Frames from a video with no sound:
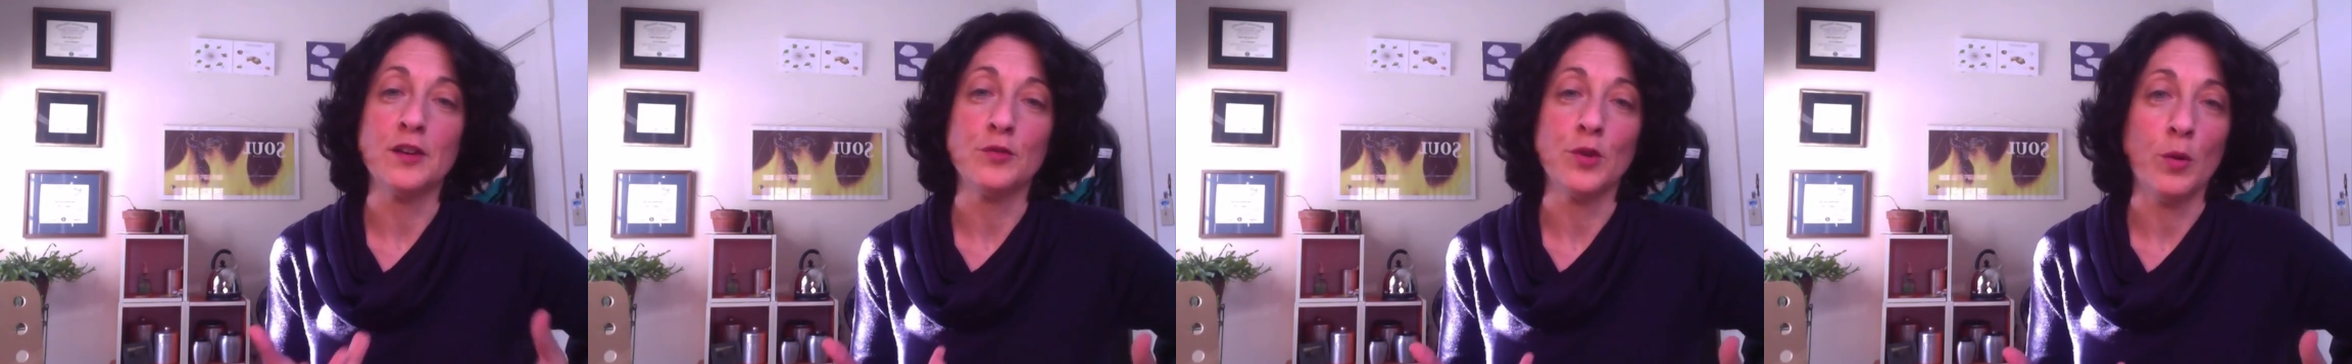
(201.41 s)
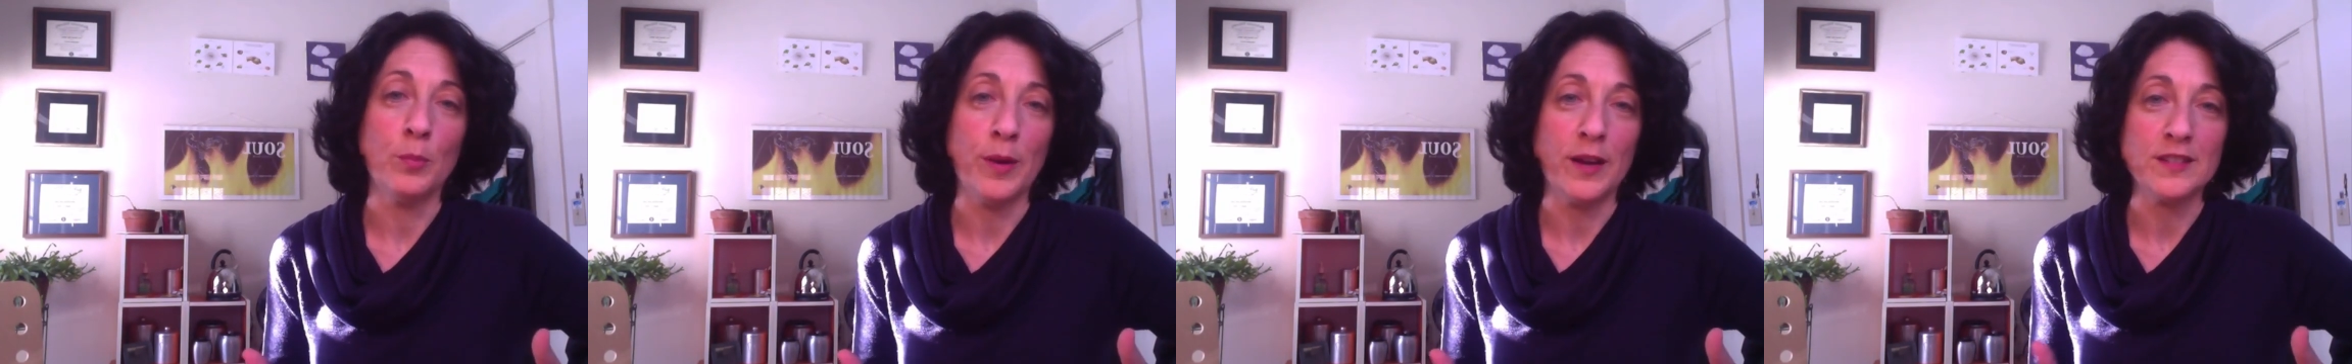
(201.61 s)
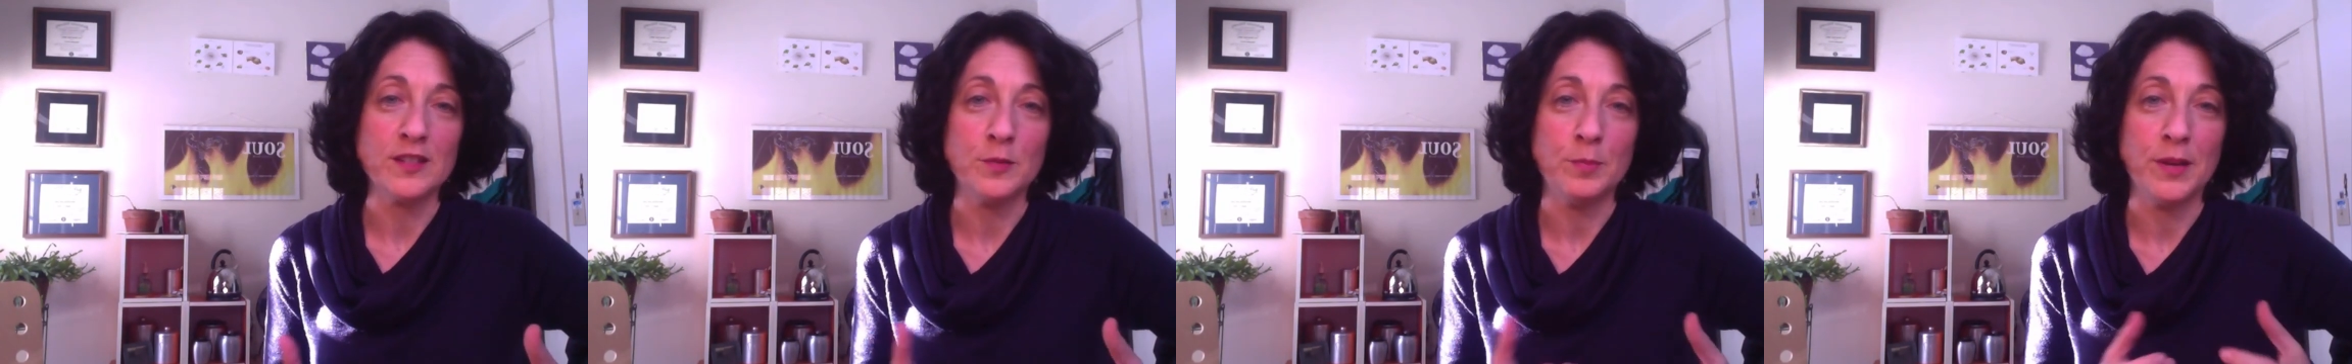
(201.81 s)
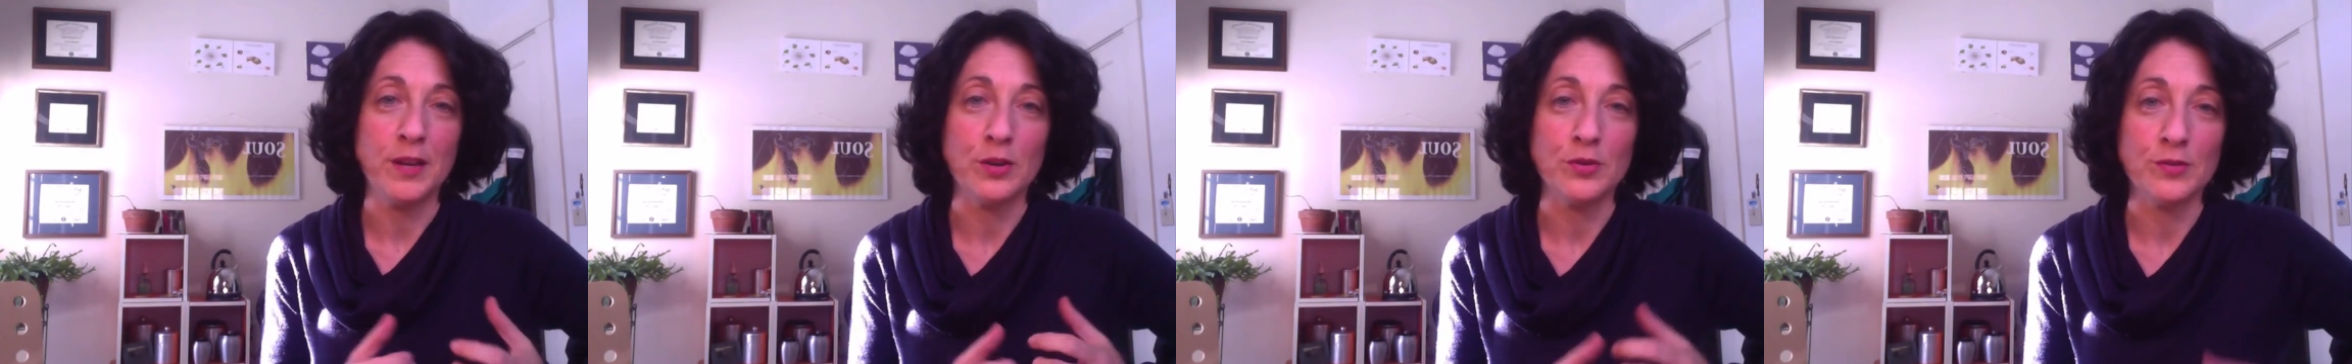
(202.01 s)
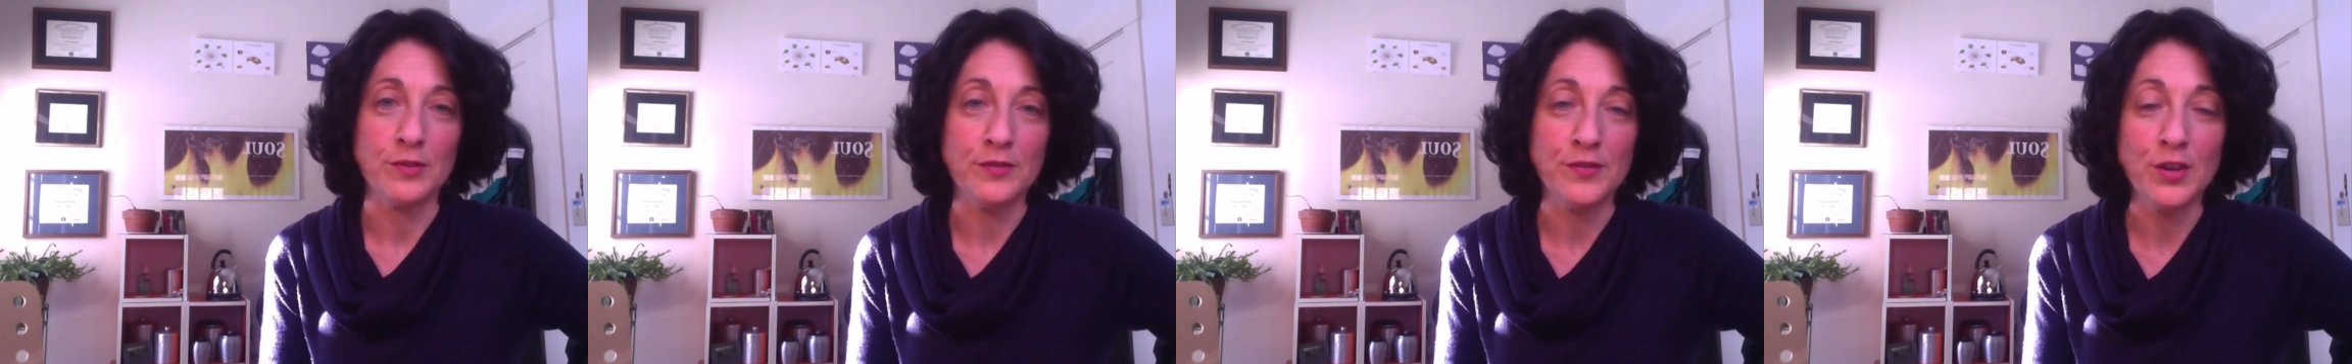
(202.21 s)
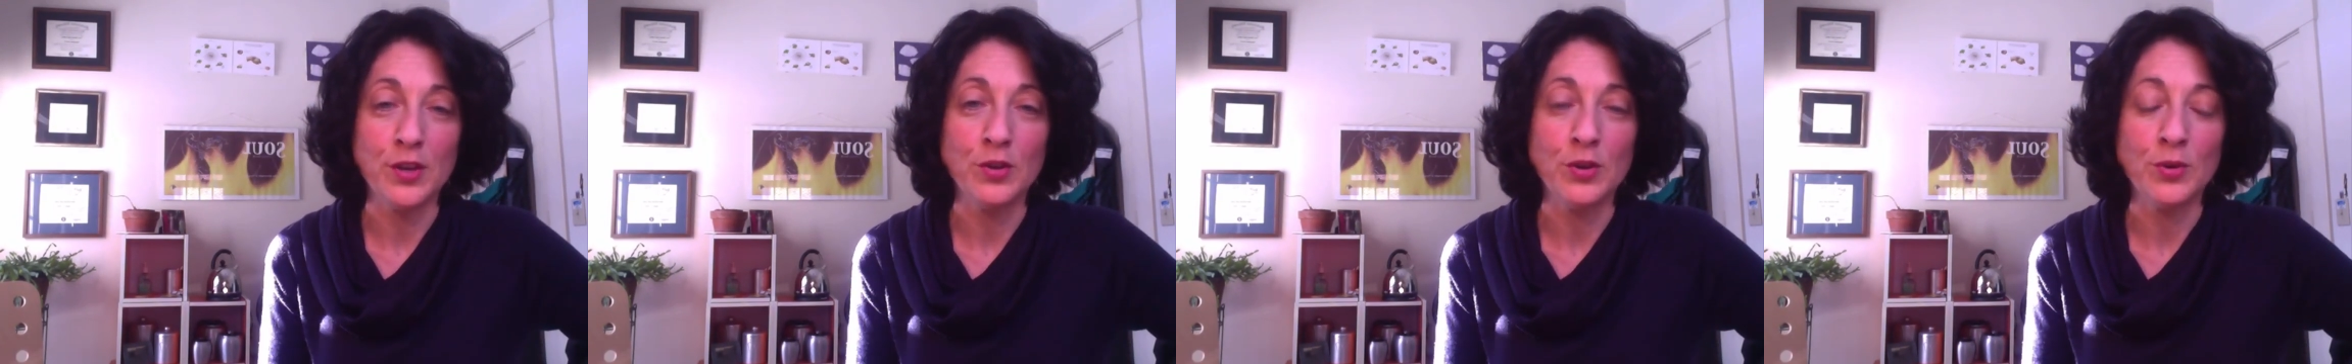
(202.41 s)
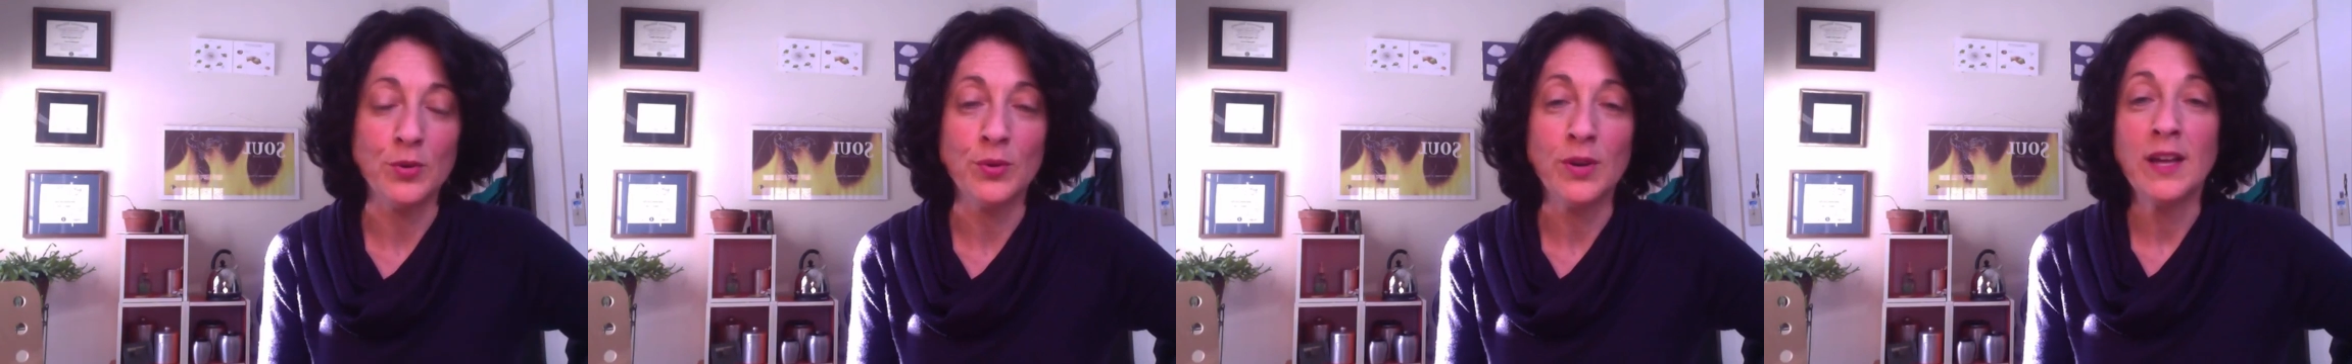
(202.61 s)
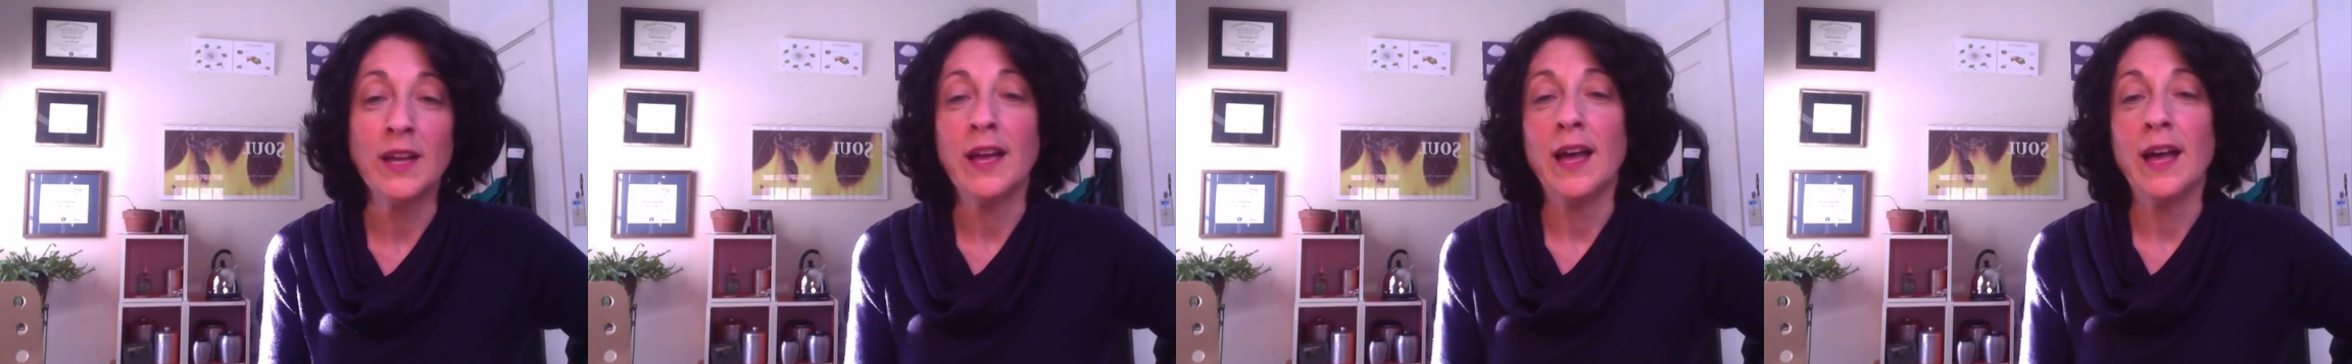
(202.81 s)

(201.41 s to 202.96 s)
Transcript: robust peer review.